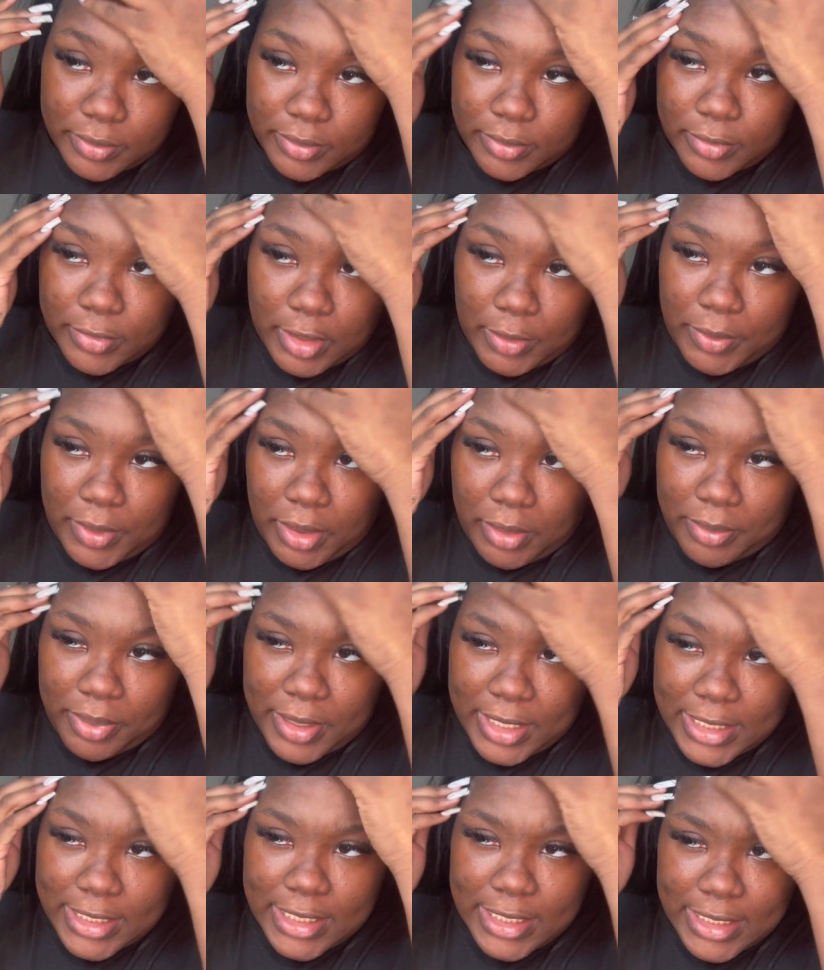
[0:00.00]
we're gonna
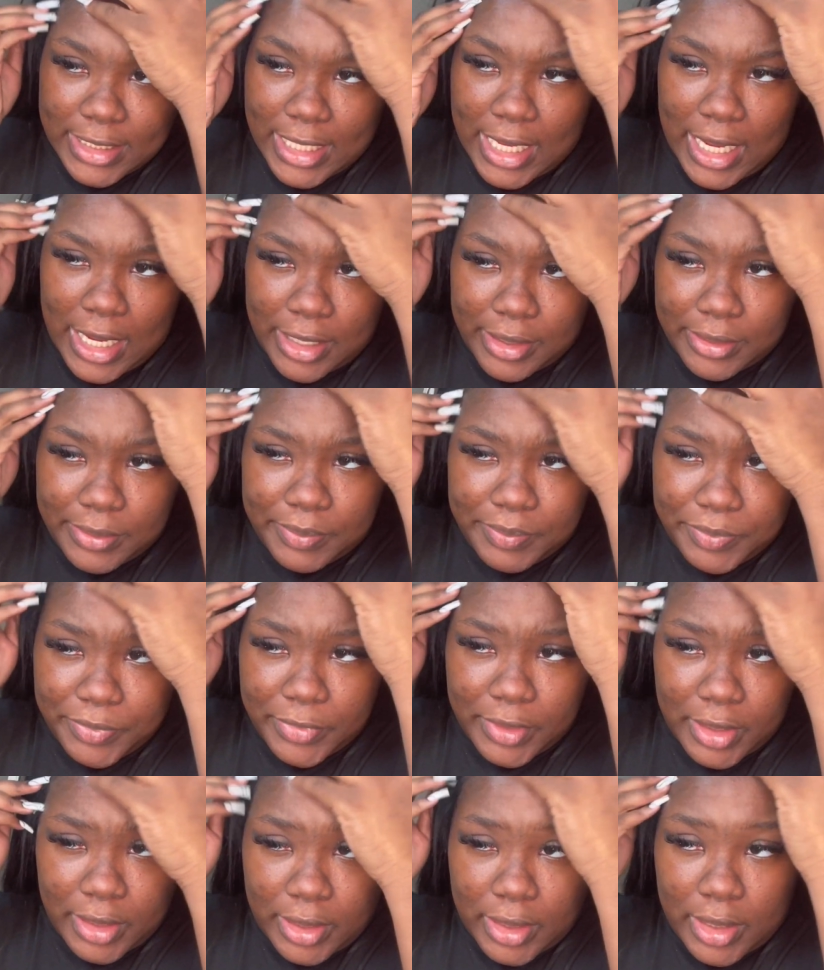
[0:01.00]
press this out.
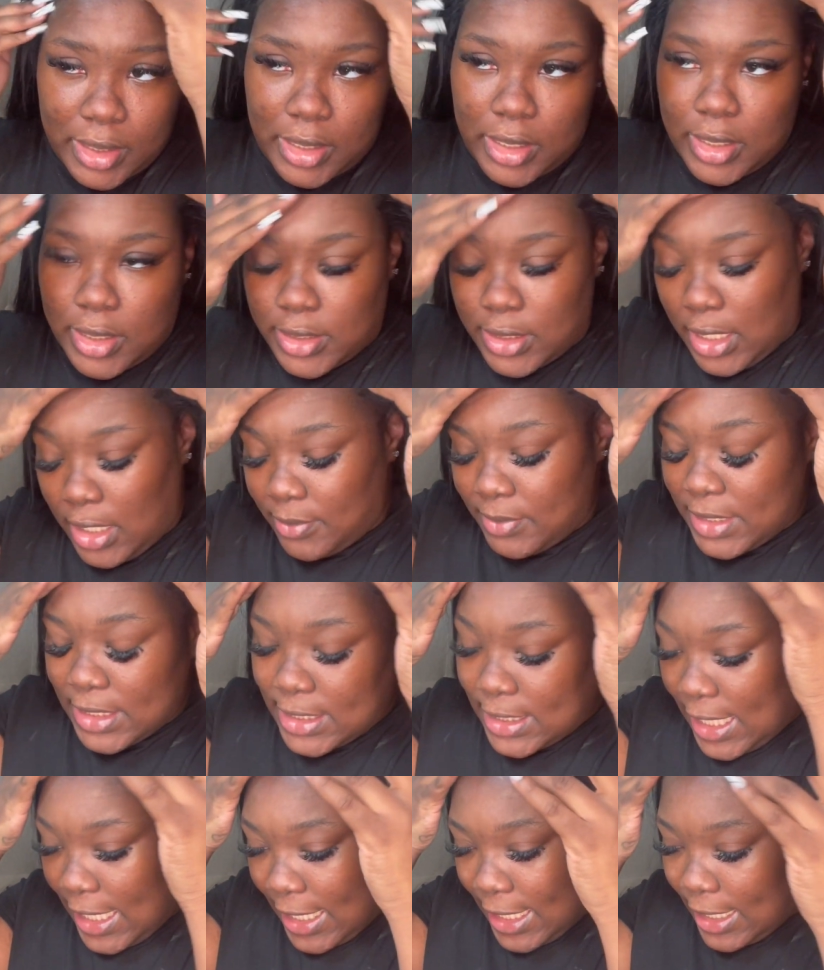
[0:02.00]
So I'm gonna
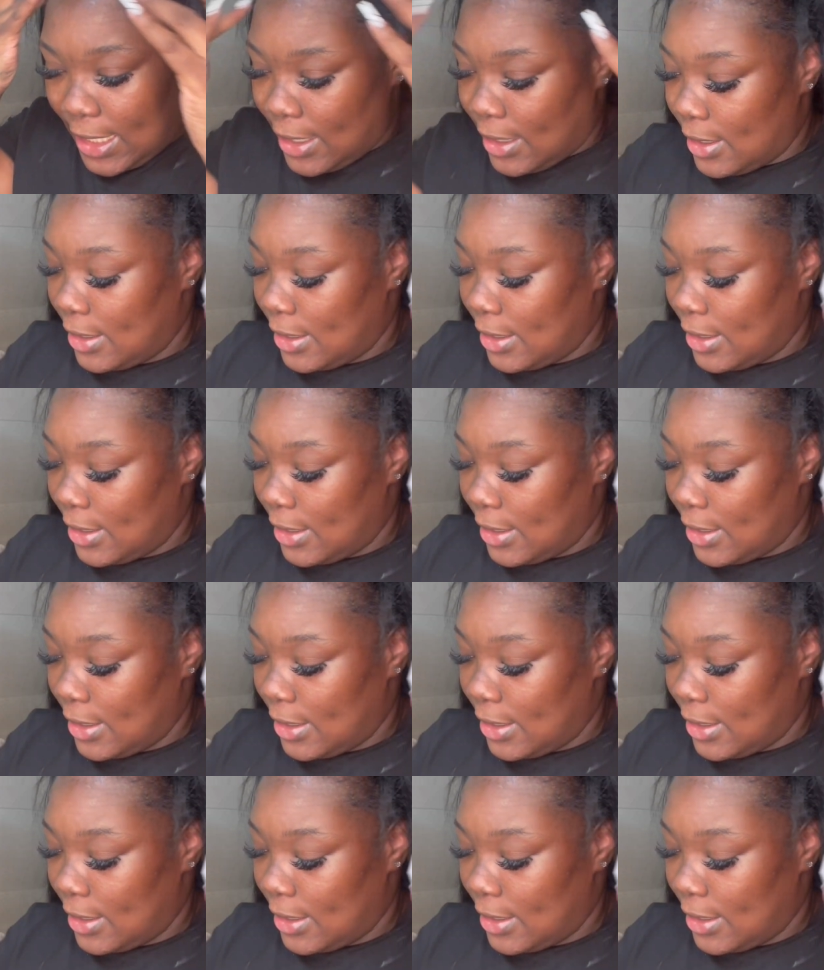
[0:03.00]
take